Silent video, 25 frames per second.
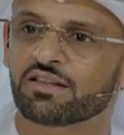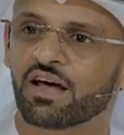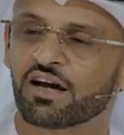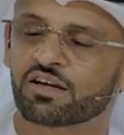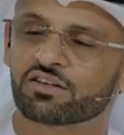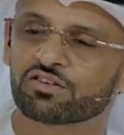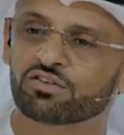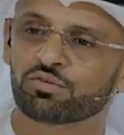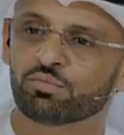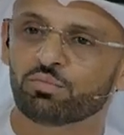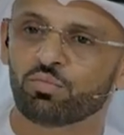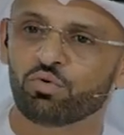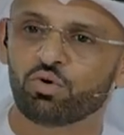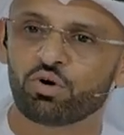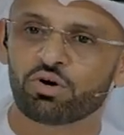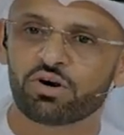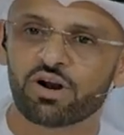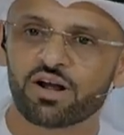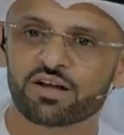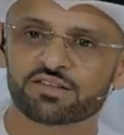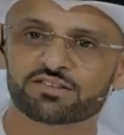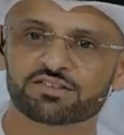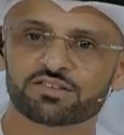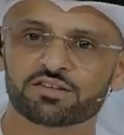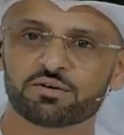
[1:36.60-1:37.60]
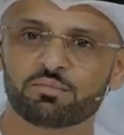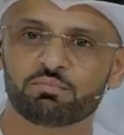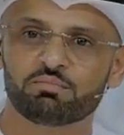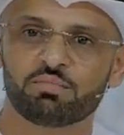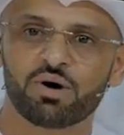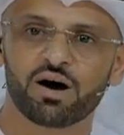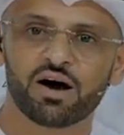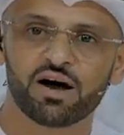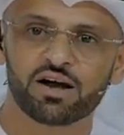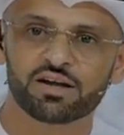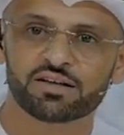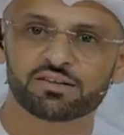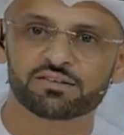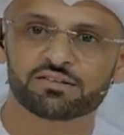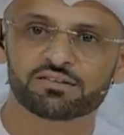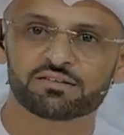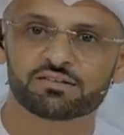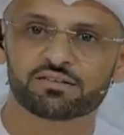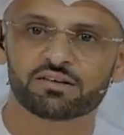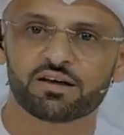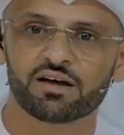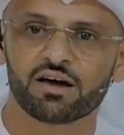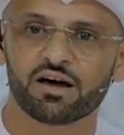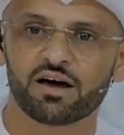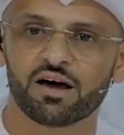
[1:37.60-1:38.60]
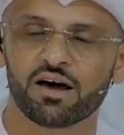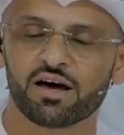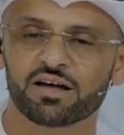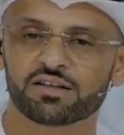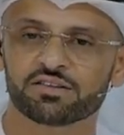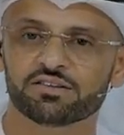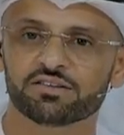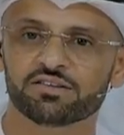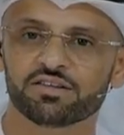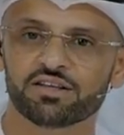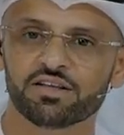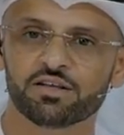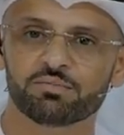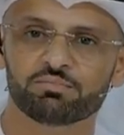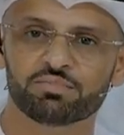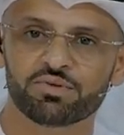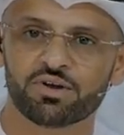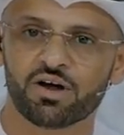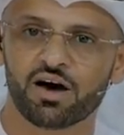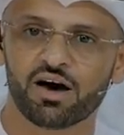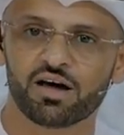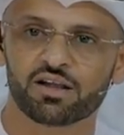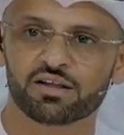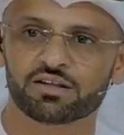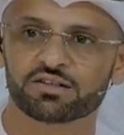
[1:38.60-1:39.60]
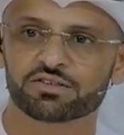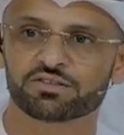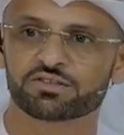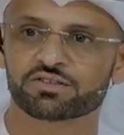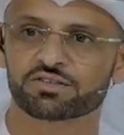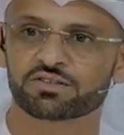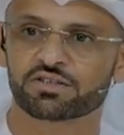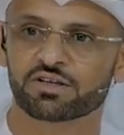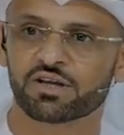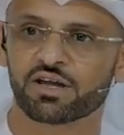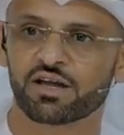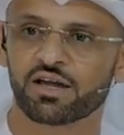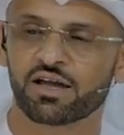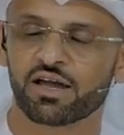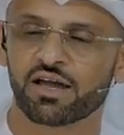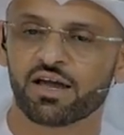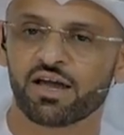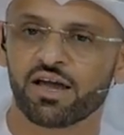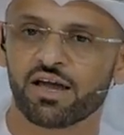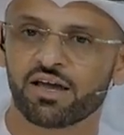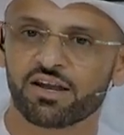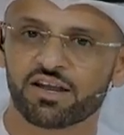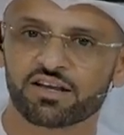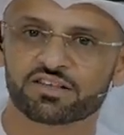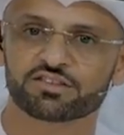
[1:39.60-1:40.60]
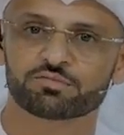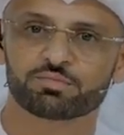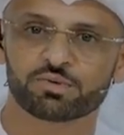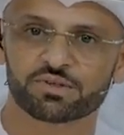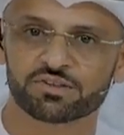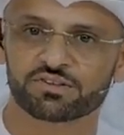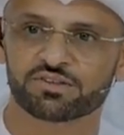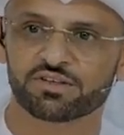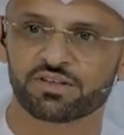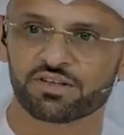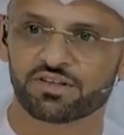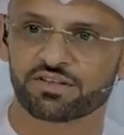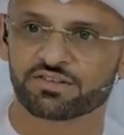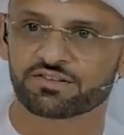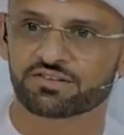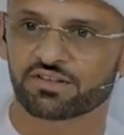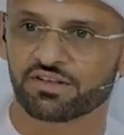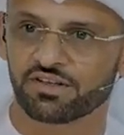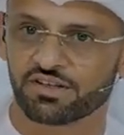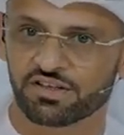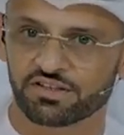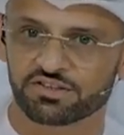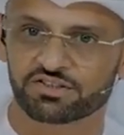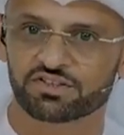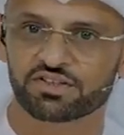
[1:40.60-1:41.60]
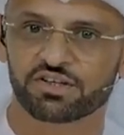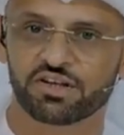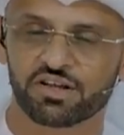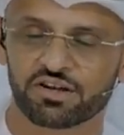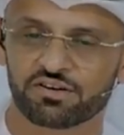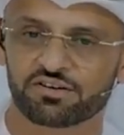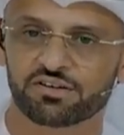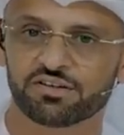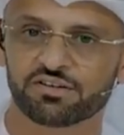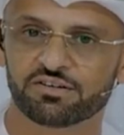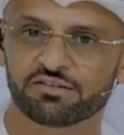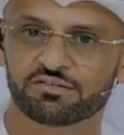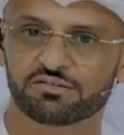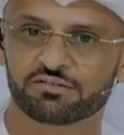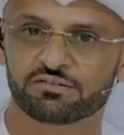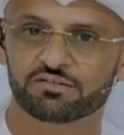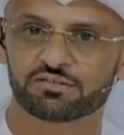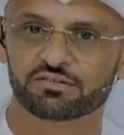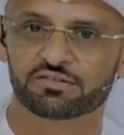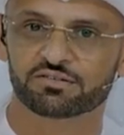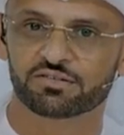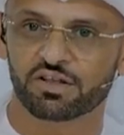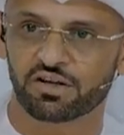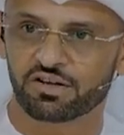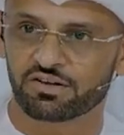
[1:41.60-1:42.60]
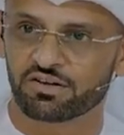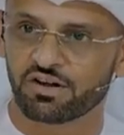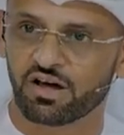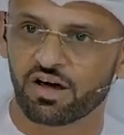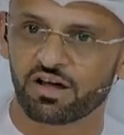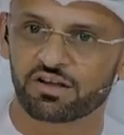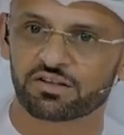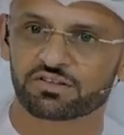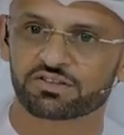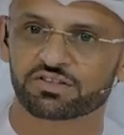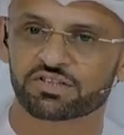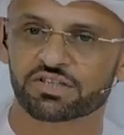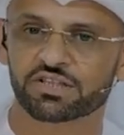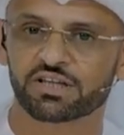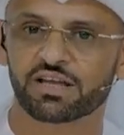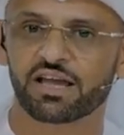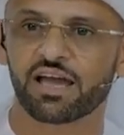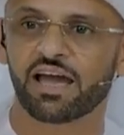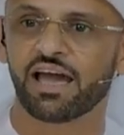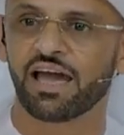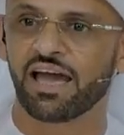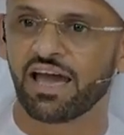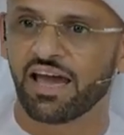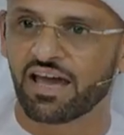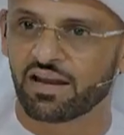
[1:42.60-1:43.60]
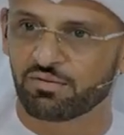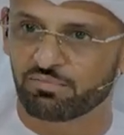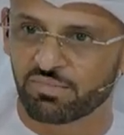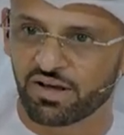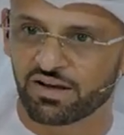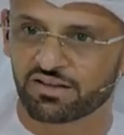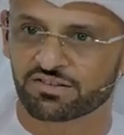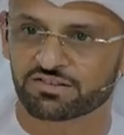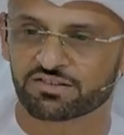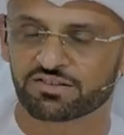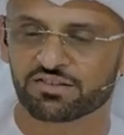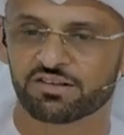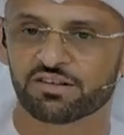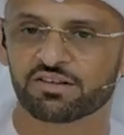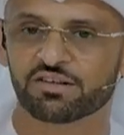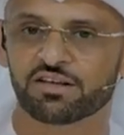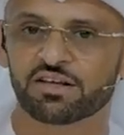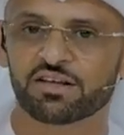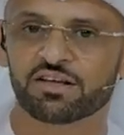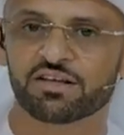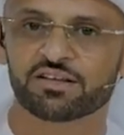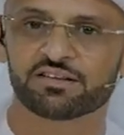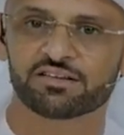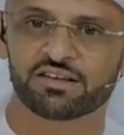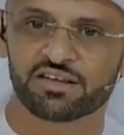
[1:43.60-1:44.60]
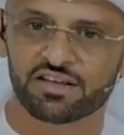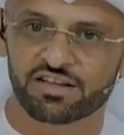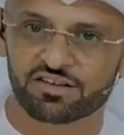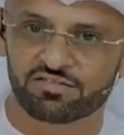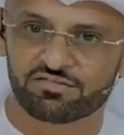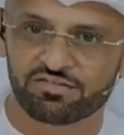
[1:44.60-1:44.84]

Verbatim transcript: Dr. Mohr has combined her deep knowledge and expertise in engineering, technology, and medicine to